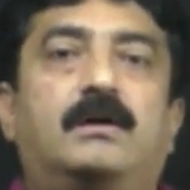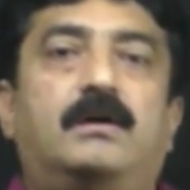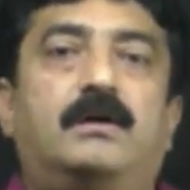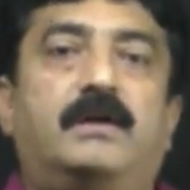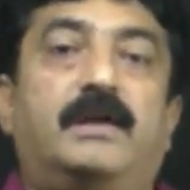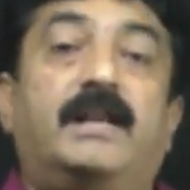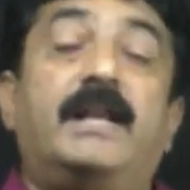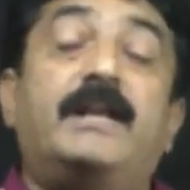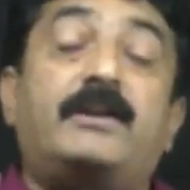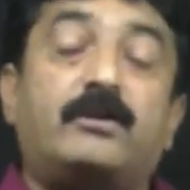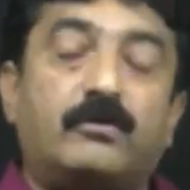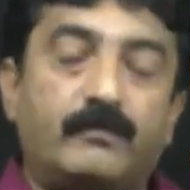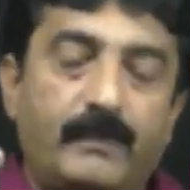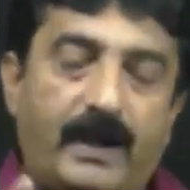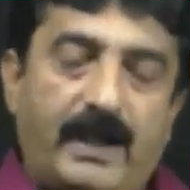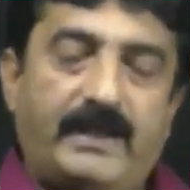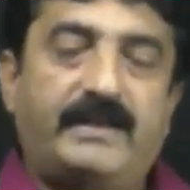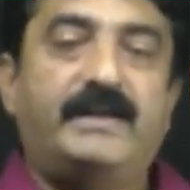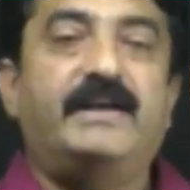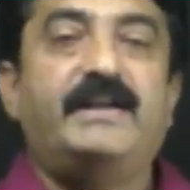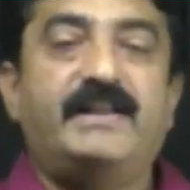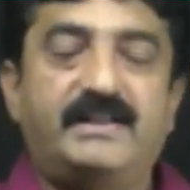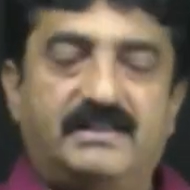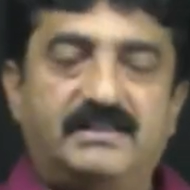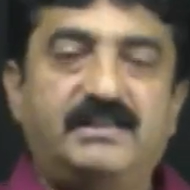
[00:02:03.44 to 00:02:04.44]

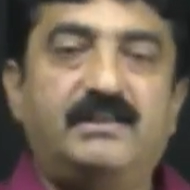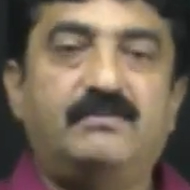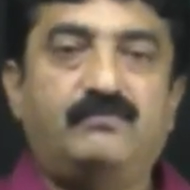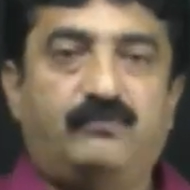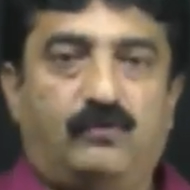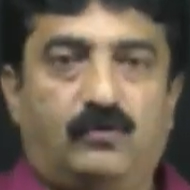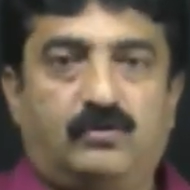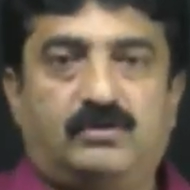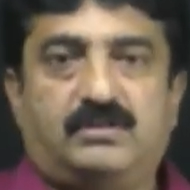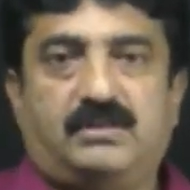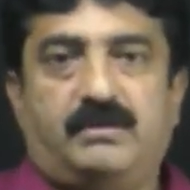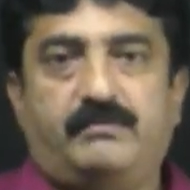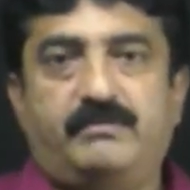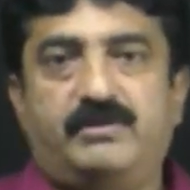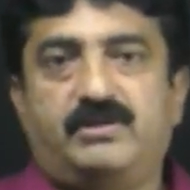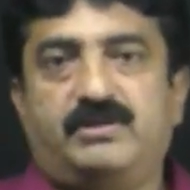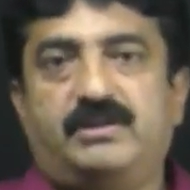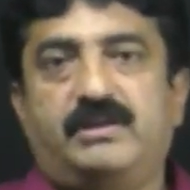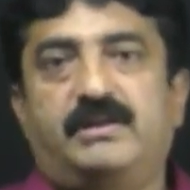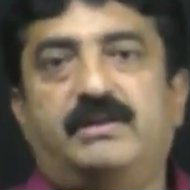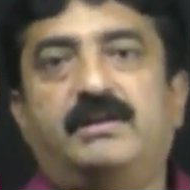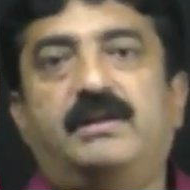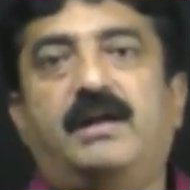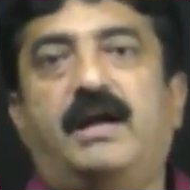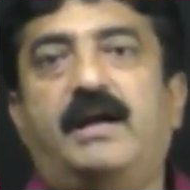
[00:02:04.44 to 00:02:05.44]
electromagnetics in 4th
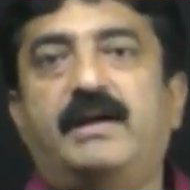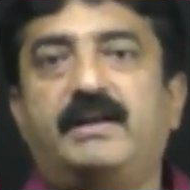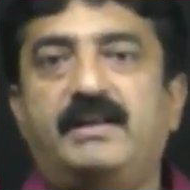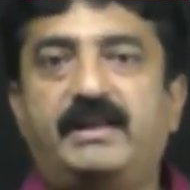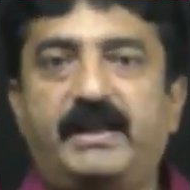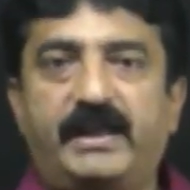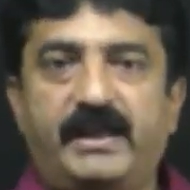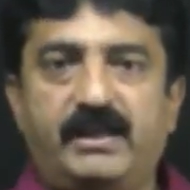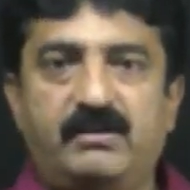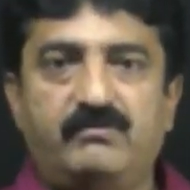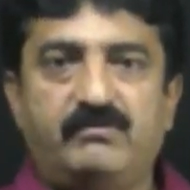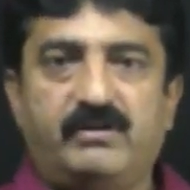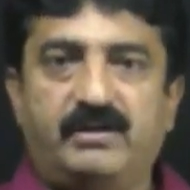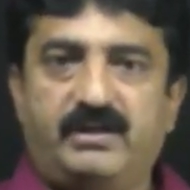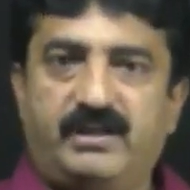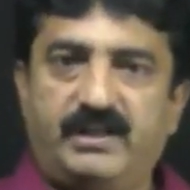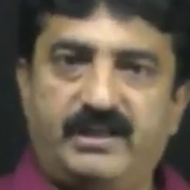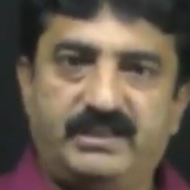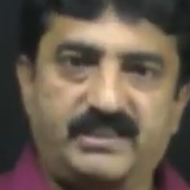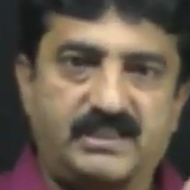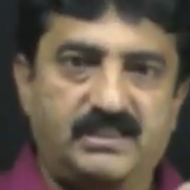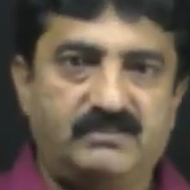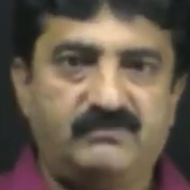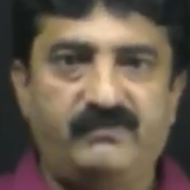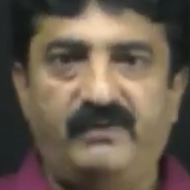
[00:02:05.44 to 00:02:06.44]
semester, and there your
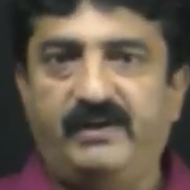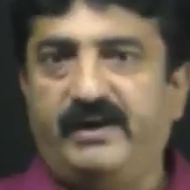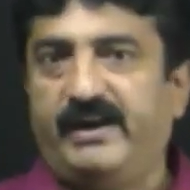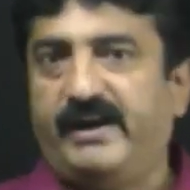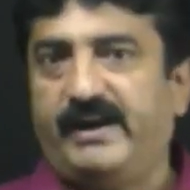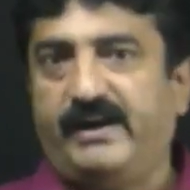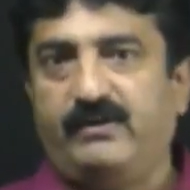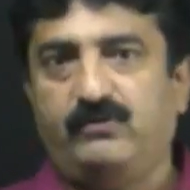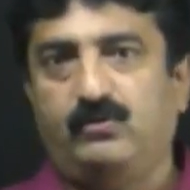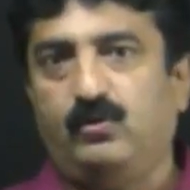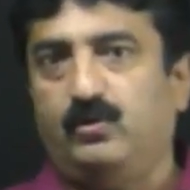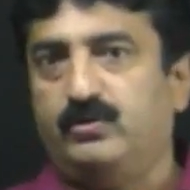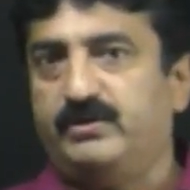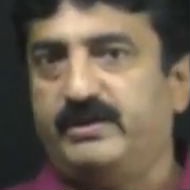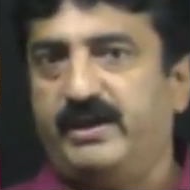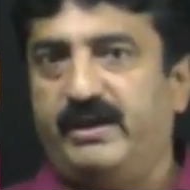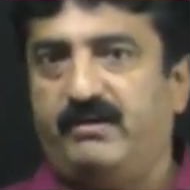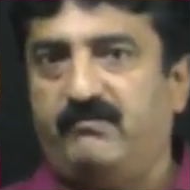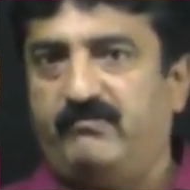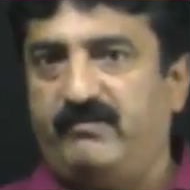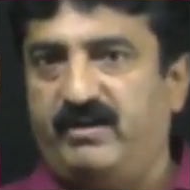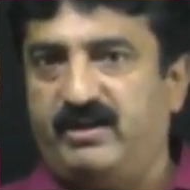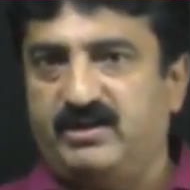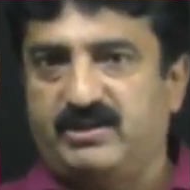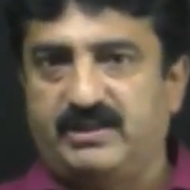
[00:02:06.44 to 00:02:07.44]
teachers will derive those
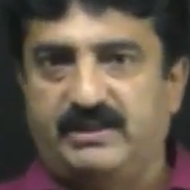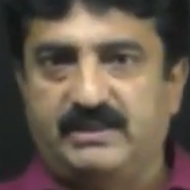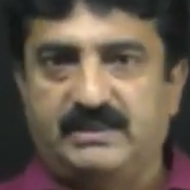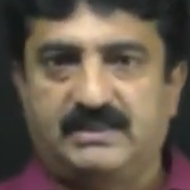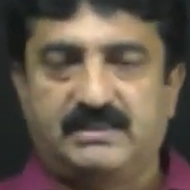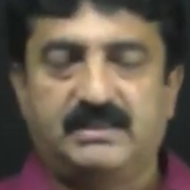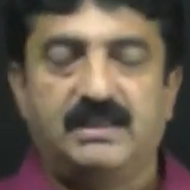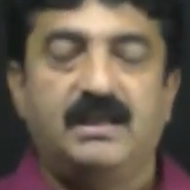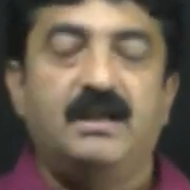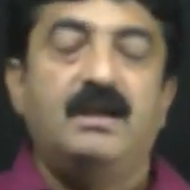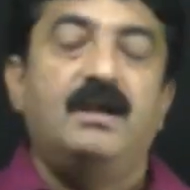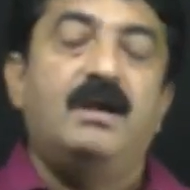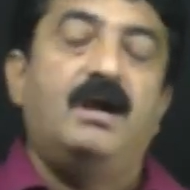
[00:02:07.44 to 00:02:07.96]
equations.